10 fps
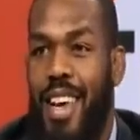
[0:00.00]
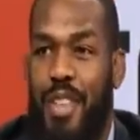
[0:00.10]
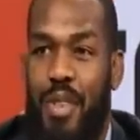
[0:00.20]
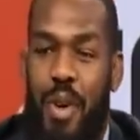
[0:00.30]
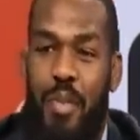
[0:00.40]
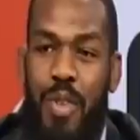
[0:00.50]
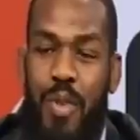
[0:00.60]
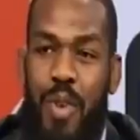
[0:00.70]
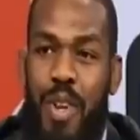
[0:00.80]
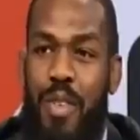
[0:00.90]
so I
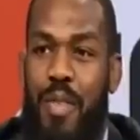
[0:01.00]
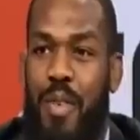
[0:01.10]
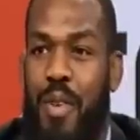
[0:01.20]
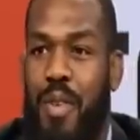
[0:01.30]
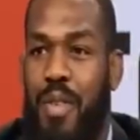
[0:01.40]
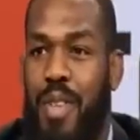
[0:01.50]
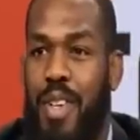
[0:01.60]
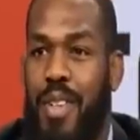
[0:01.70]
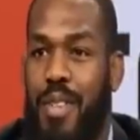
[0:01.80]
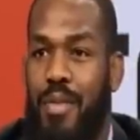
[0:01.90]
wasn't ready for the
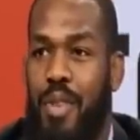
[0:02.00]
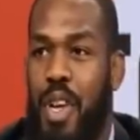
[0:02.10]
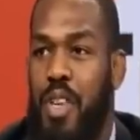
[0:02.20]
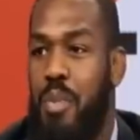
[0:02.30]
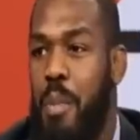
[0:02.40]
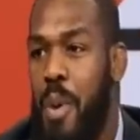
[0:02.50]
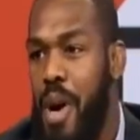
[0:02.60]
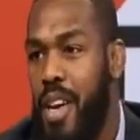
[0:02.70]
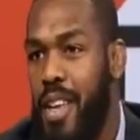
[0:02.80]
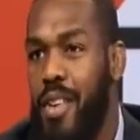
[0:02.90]
change in my
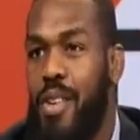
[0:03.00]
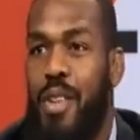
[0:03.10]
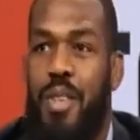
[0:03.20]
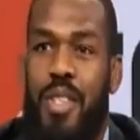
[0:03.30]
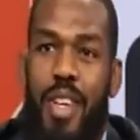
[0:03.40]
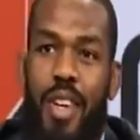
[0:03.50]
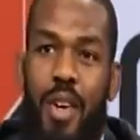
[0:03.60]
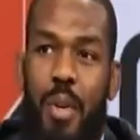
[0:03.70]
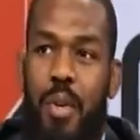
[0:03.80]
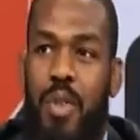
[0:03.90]
body. Or he'll say,
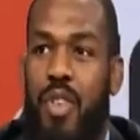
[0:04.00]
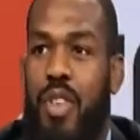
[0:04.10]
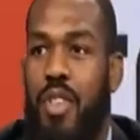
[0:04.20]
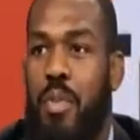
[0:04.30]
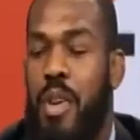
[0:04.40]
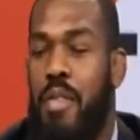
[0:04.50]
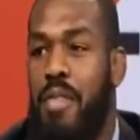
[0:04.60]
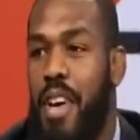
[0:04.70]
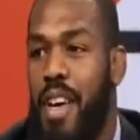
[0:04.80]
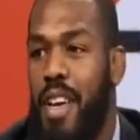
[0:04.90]
oh, it was just such a big
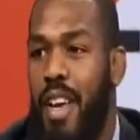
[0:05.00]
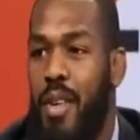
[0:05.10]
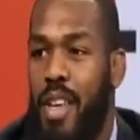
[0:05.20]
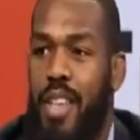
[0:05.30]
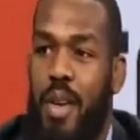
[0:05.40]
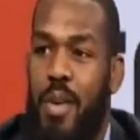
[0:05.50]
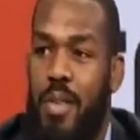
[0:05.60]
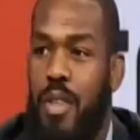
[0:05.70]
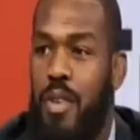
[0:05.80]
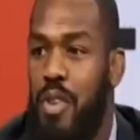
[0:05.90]
fight, I guess I was a
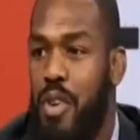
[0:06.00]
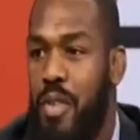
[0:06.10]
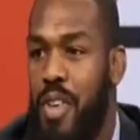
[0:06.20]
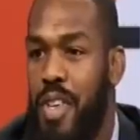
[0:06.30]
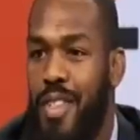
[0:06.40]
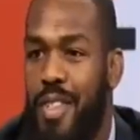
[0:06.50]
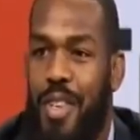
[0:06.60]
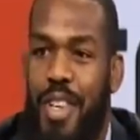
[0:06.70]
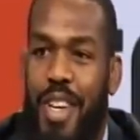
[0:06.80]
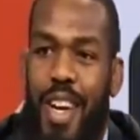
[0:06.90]
little nervous.
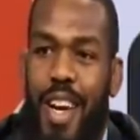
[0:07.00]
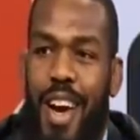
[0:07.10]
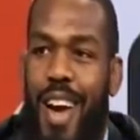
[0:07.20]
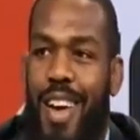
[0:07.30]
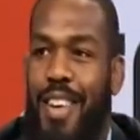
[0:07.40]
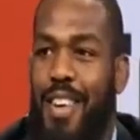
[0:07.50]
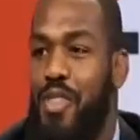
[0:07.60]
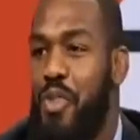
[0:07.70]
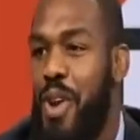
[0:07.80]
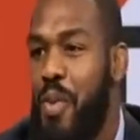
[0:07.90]
Or I couldn't
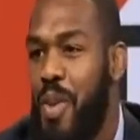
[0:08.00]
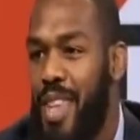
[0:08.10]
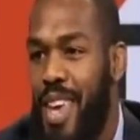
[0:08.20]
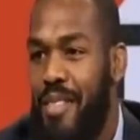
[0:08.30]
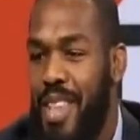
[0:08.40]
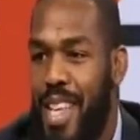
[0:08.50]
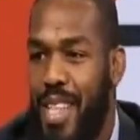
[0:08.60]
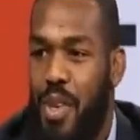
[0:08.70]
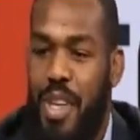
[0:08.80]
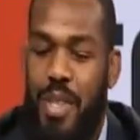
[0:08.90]
train with Cain
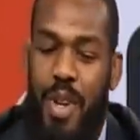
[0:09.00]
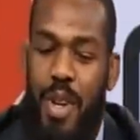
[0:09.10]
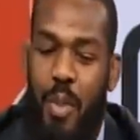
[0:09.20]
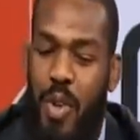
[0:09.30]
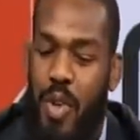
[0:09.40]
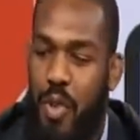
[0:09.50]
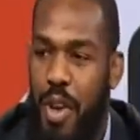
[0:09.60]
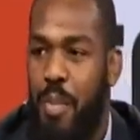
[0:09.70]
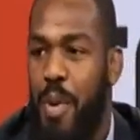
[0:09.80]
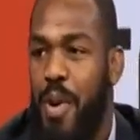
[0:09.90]
Velasquez, my #1
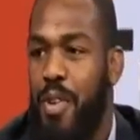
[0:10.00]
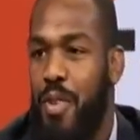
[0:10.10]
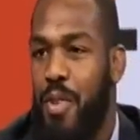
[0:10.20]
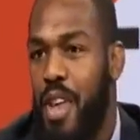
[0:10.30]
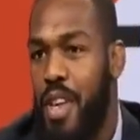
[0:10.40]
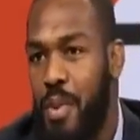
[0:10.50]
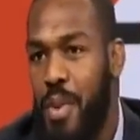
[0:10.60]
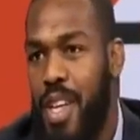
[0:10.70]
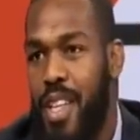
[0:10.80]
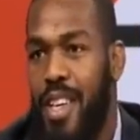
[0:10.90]
training partner, so that's
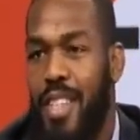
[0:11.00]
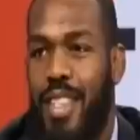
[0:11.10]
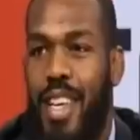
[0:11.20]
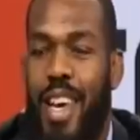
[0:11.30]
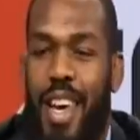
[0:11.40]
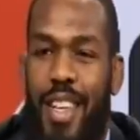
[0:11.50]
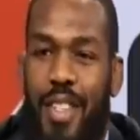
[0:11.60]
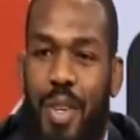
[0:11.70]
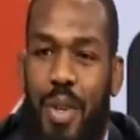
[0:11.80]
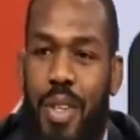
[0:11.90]
why I lost. And
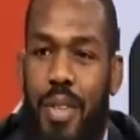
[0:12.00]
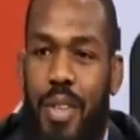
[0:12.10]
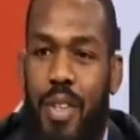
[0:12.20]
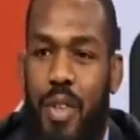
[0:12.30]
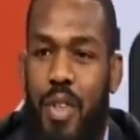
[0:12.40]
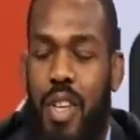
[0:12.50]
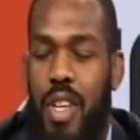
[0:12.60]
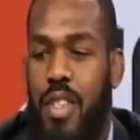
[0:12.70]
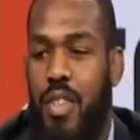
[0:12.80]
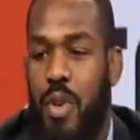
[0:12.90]
so these are just
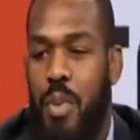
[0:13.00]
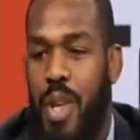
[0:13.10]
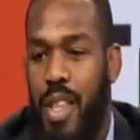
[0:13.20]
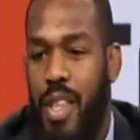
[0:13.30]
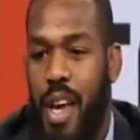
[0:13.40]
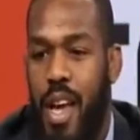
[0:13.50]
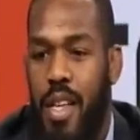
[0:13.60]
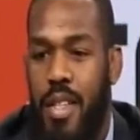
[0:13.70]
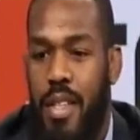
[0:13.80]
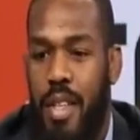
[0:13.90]
signs to show me that the guy
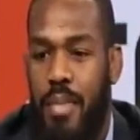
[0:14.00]
is,